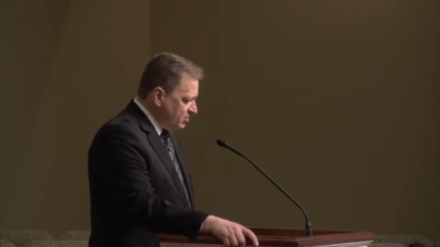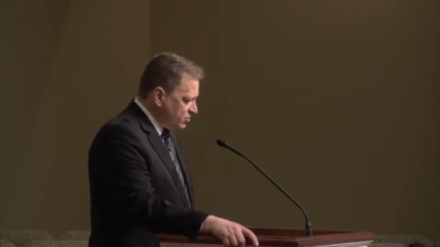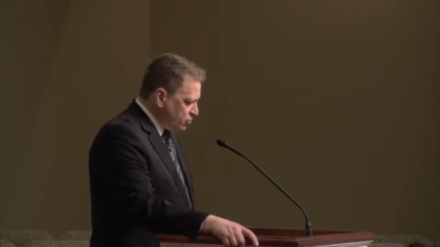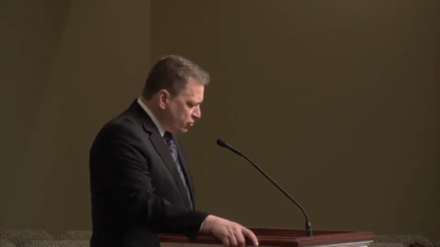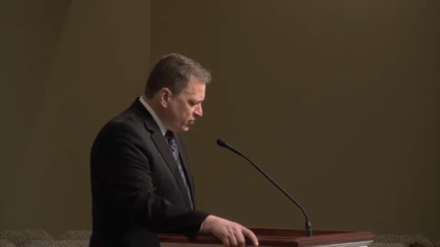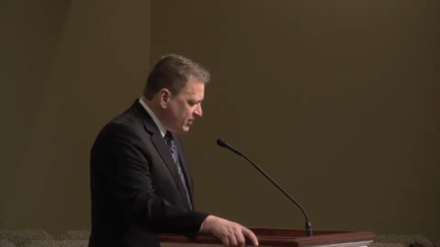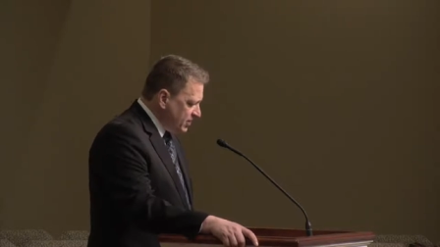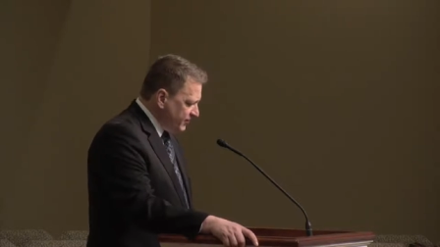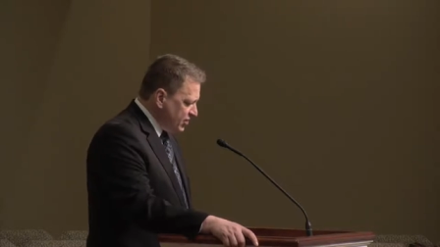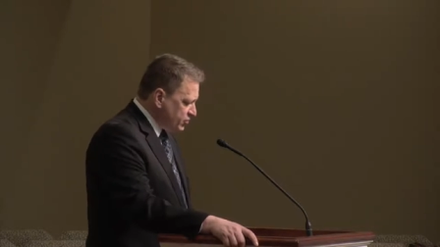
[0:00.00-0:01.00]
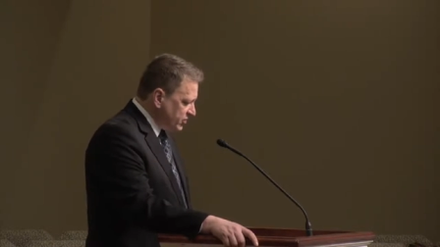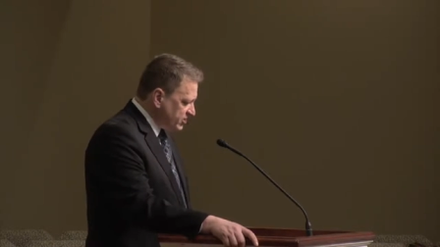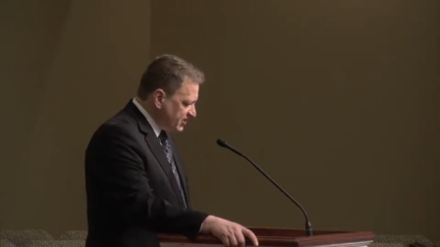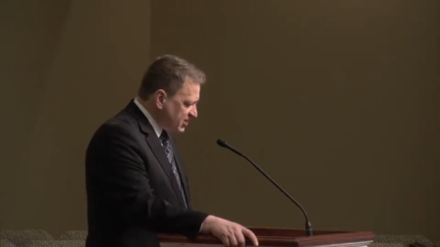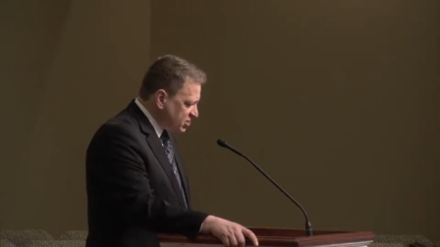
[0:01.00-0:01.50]
two individuals
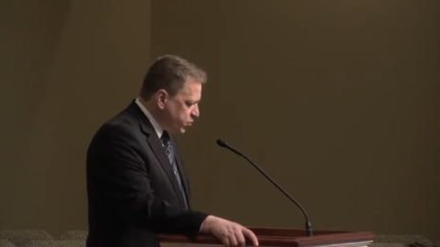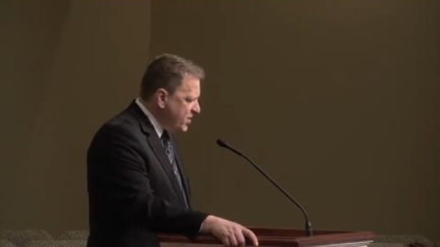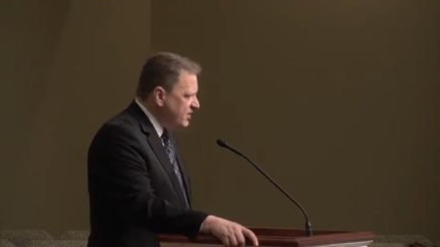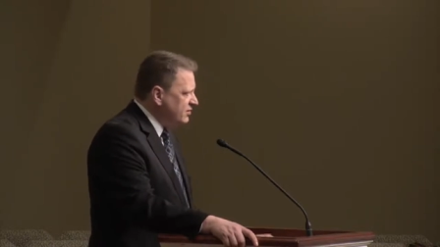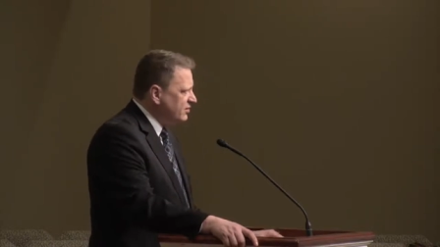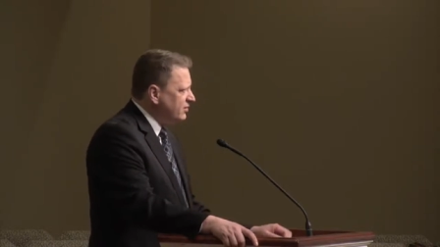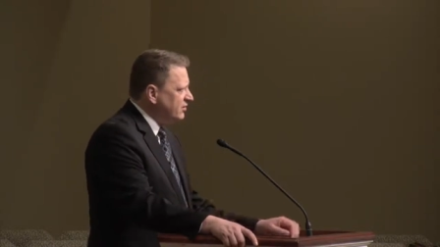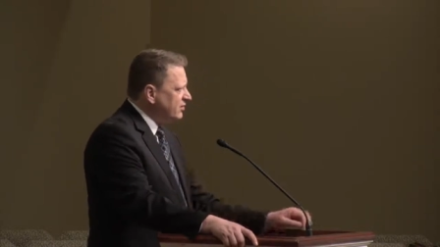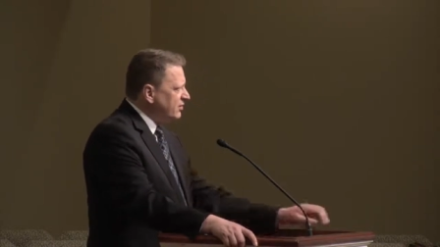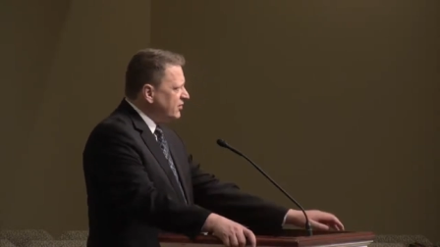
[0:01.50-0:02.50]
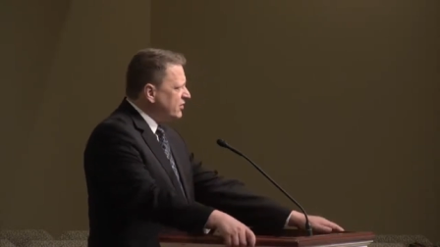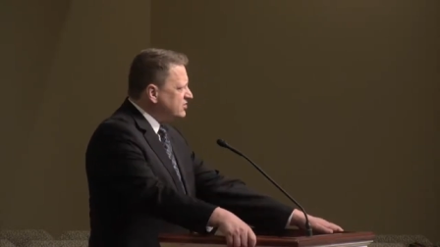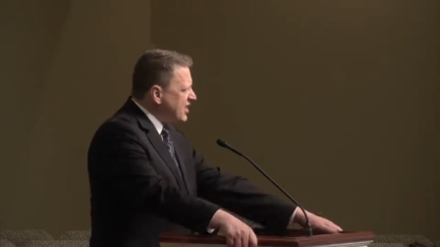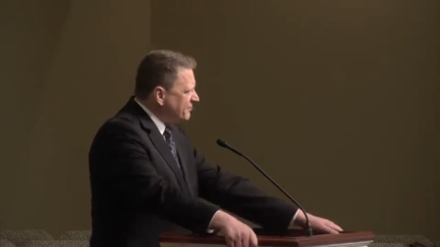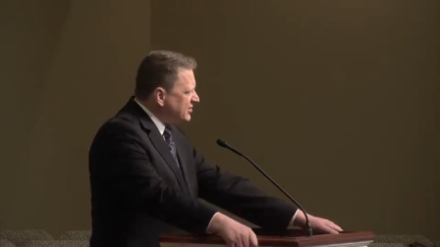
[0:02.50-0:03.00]
this week who
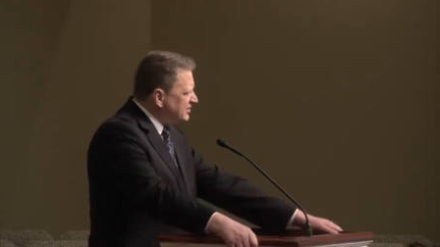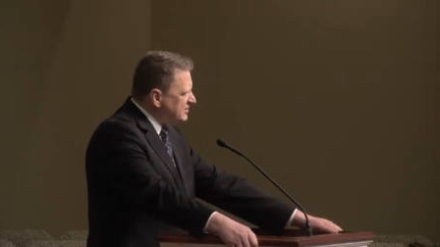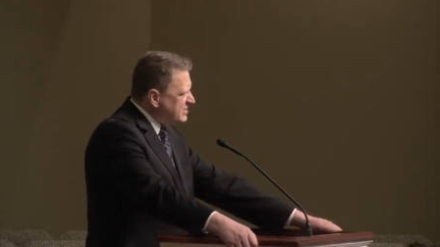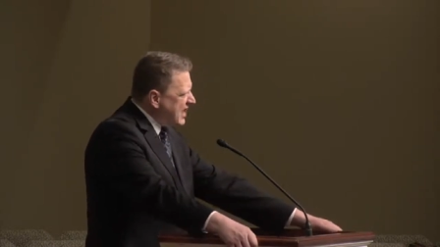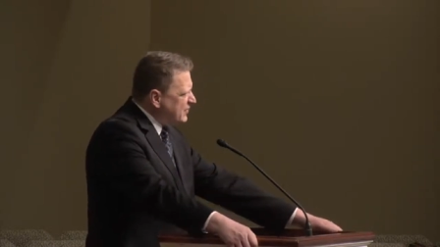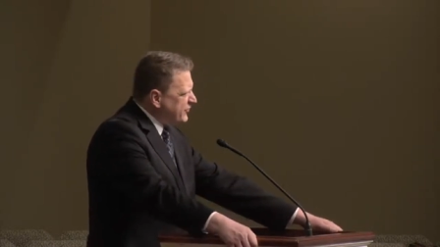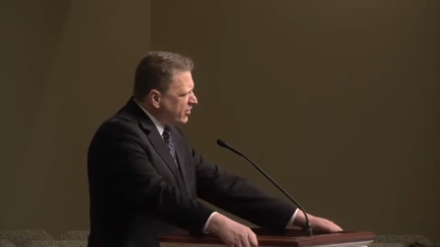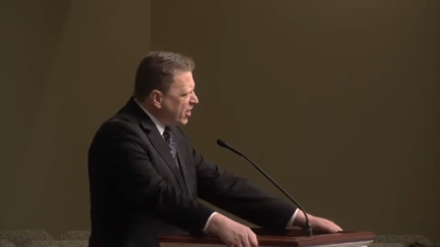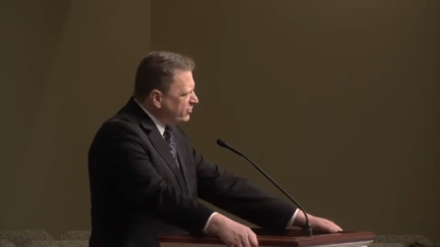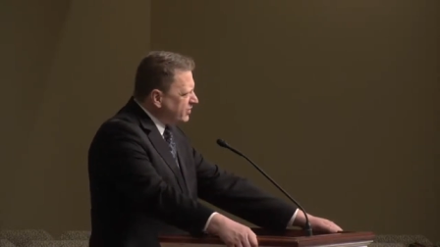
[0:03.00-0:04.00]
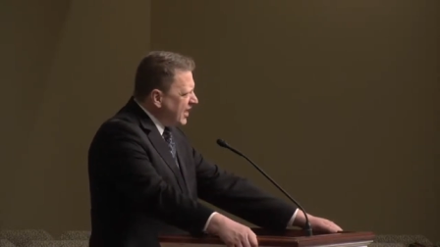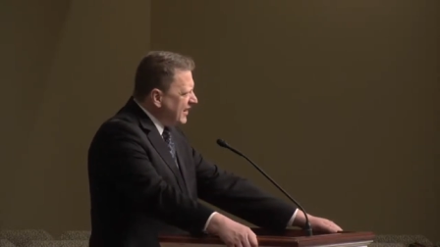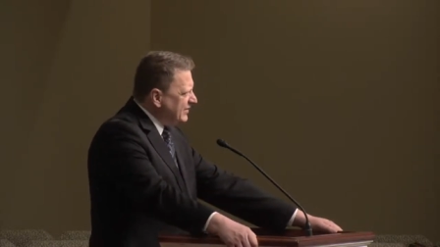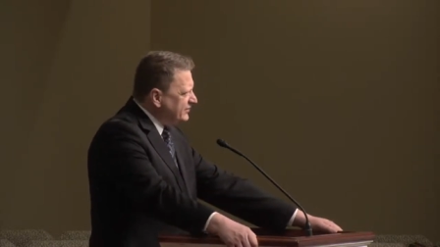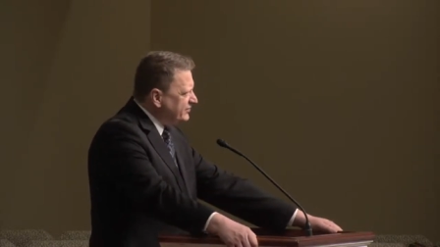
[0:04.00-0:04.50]
attempted to take their own
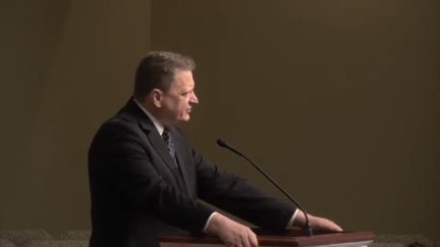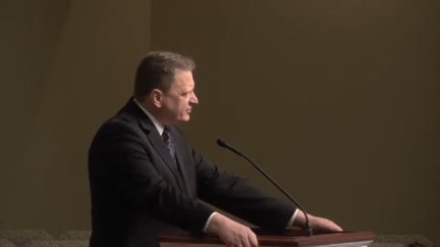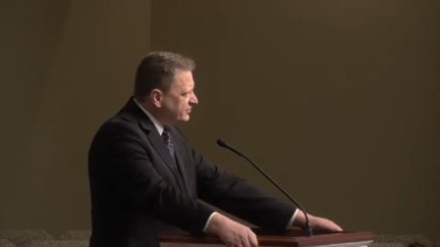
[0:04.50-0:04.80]
life.